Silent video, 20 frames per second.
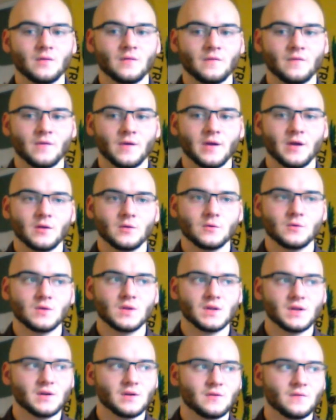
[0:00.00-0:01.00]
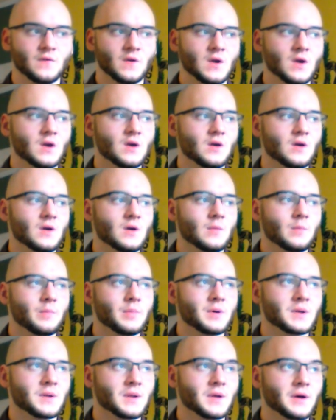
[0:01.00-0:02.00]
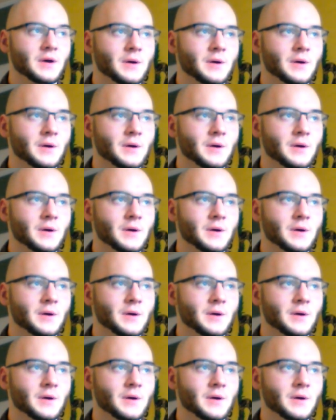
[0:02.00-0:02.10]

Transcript: very agglutinative, but